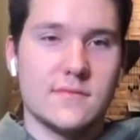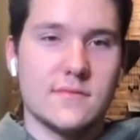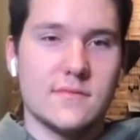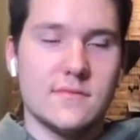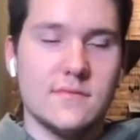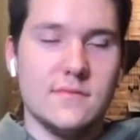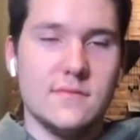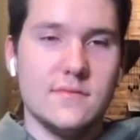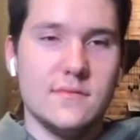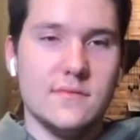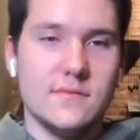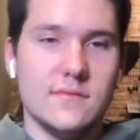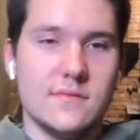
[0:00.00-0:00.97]

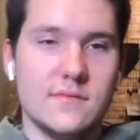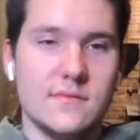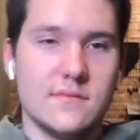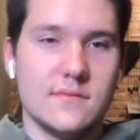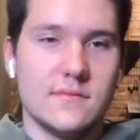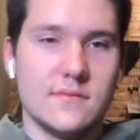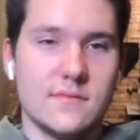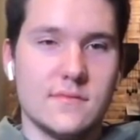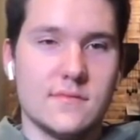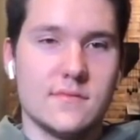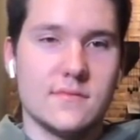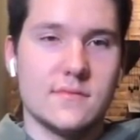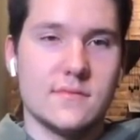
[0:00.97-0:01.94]

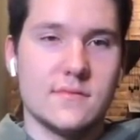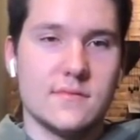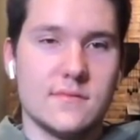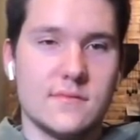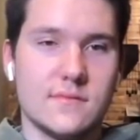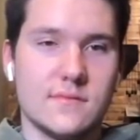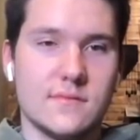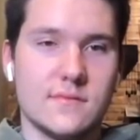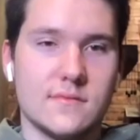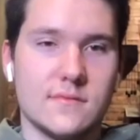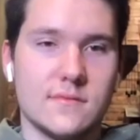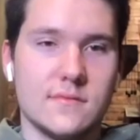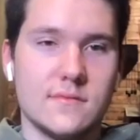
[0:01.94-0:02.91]

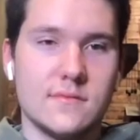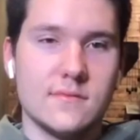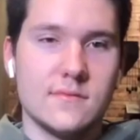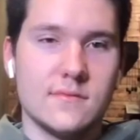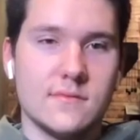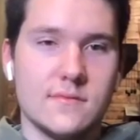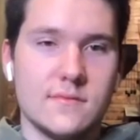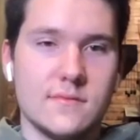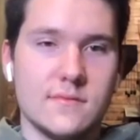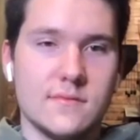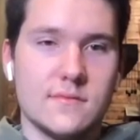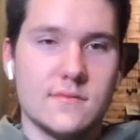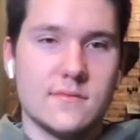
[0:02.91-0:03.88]

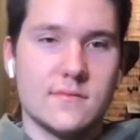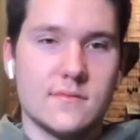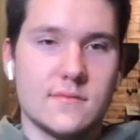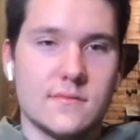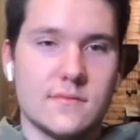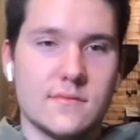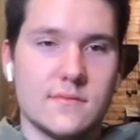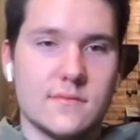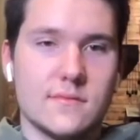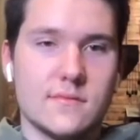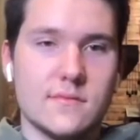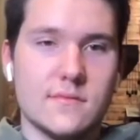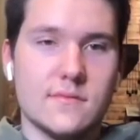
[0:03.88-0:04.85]

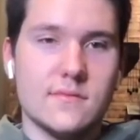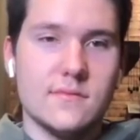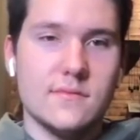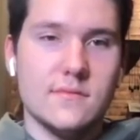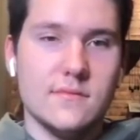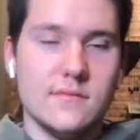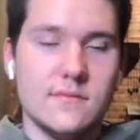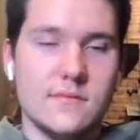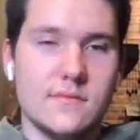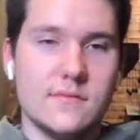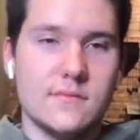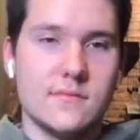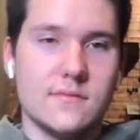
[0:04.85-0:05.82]

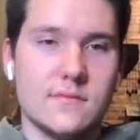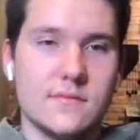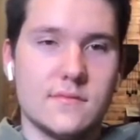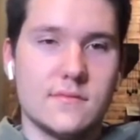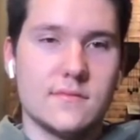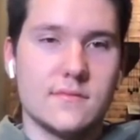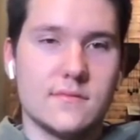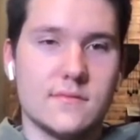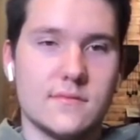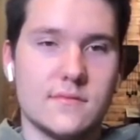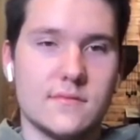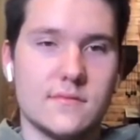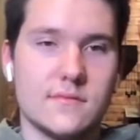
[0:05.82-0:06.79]

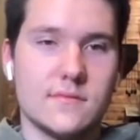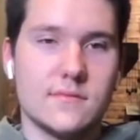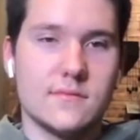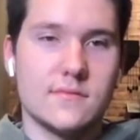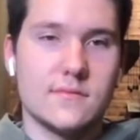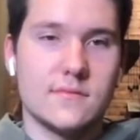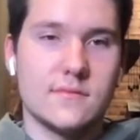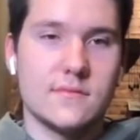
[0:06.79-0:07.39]
(silent)